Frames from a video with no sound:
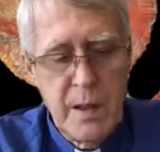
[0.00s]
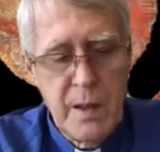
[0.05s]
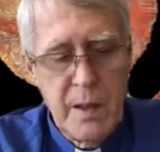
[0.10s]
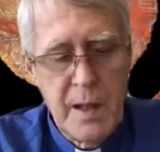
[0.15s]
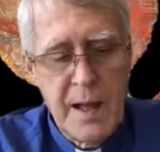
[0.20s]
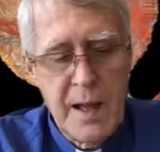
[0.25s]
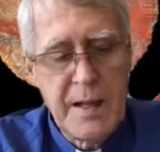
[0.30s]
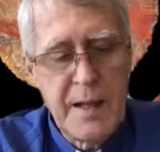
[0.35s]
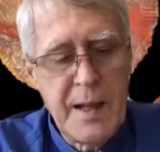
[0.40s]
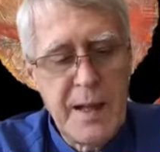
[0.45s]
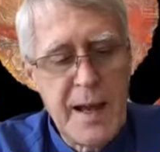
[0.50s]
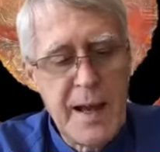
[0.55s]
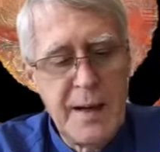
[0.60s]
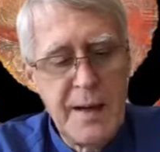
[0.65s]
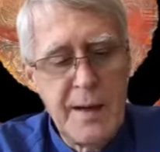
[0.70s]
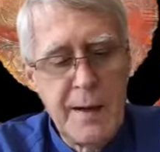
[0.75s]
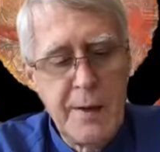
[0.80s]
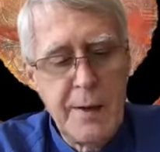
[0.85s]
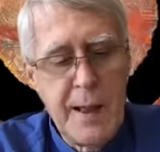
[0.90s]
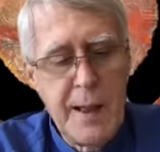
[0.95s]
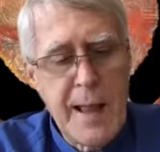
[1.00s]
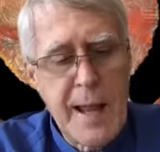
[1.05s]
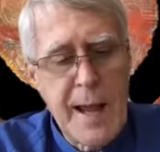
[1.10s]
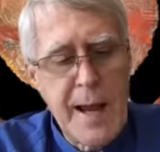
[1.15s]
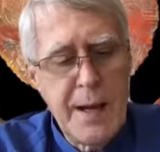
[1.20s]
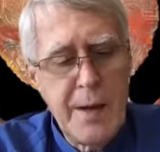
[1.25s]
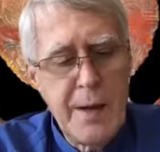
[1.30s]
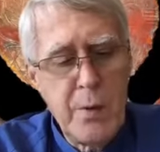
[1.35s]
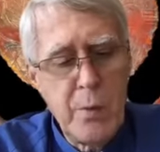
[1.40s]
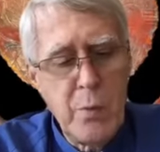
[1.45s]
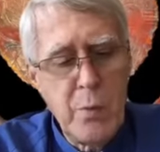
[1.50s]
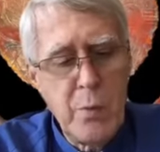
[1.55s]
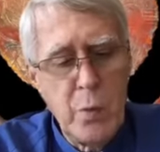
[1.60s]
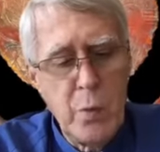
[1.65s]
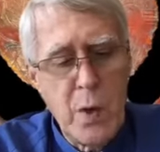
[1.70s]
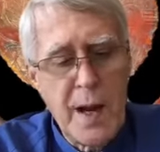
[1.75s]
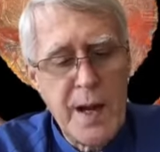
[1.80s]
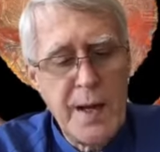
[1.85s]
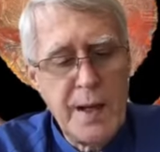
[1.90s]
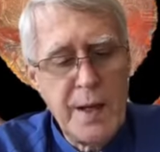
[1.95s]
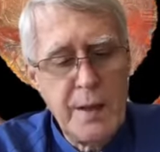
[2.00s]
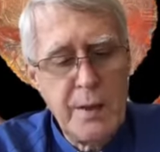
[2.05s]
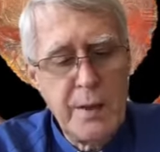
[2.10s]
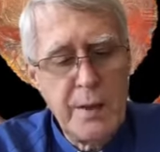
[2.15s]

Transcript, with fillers: Like candlelight ready